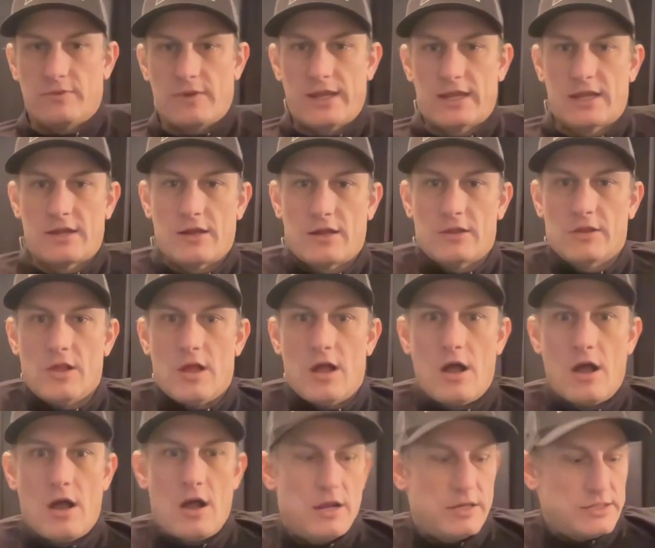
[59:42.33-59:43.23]
like a
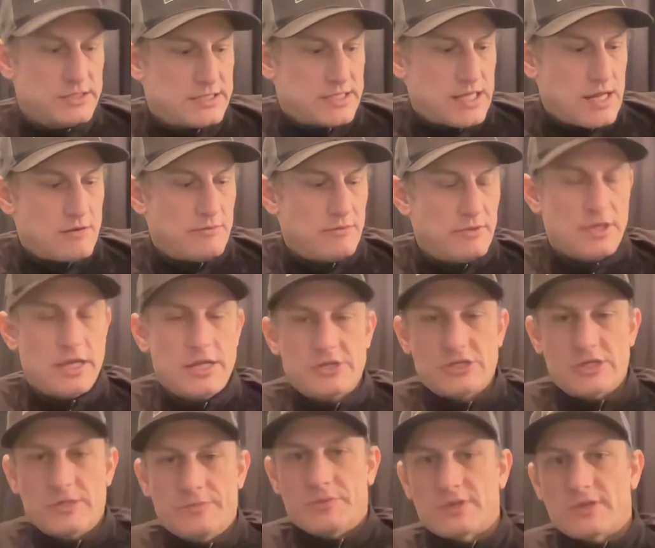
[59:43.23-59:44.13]
long standing
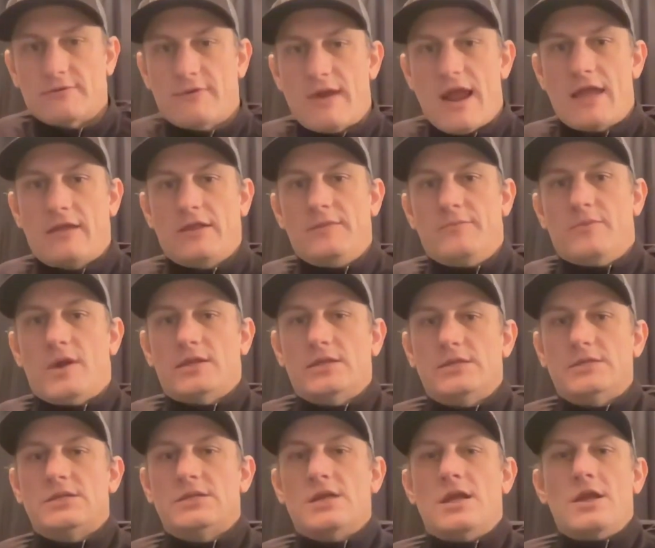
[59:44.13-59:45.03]
relationship with the Riley
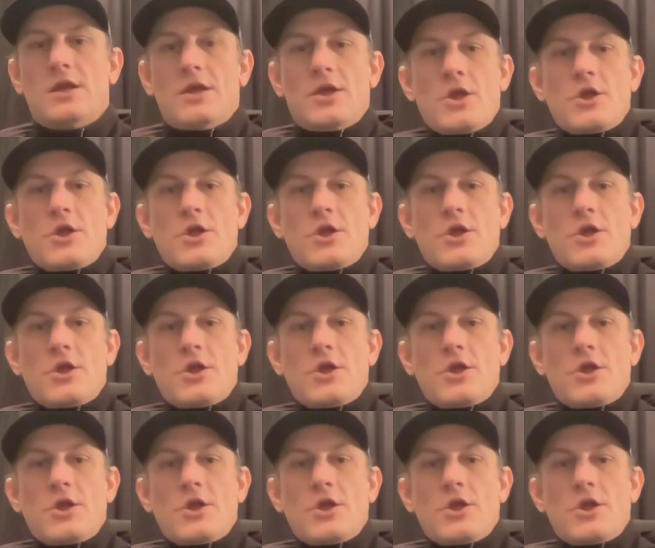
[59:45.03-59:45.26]
brothers.